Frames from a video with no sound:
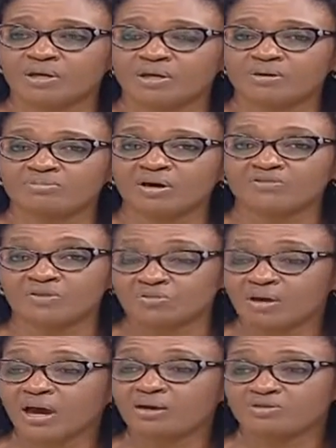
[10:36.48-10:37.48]
My firm,
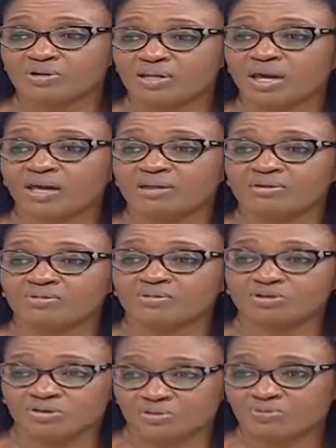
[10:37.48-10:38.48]
actually, I
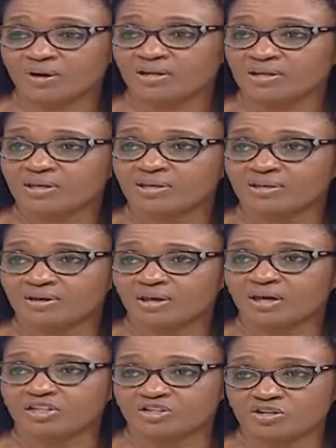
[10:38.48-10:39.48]
was rebranding and
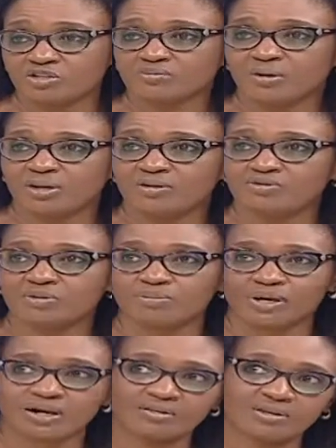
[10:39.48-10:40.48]
I changed my name from La
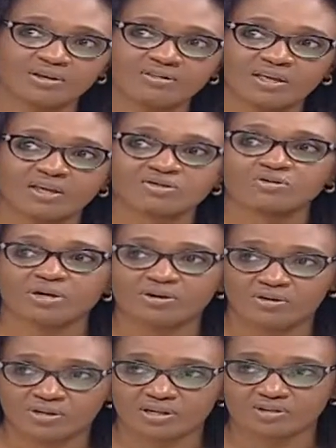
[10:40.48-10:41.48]
Casa Designer to
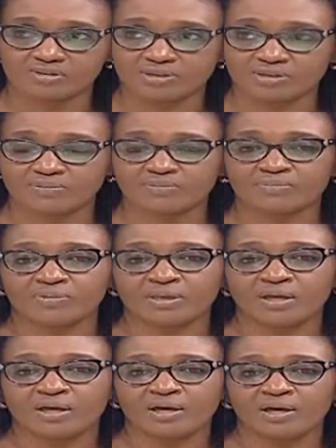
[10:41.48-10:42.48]
Carole Kinoti.
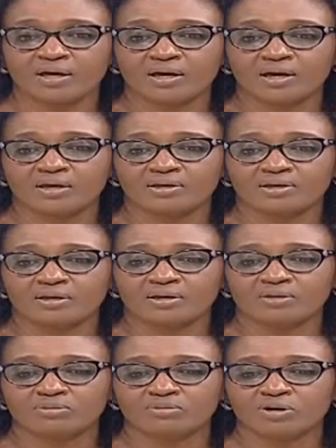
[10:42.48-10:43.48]
And
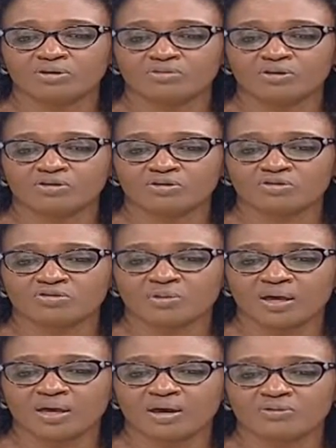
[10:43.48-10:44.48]
one of the reasons
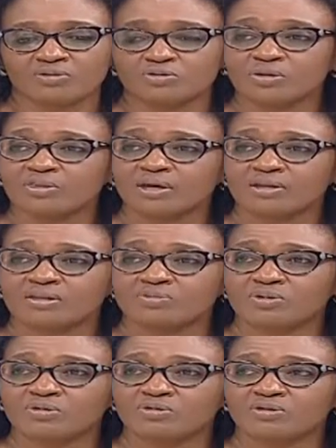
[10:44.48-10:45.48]
why I was doing that is
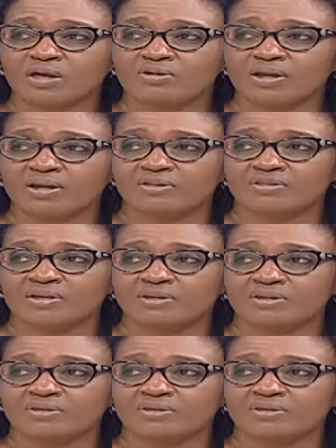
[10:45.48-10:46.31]
because I realized that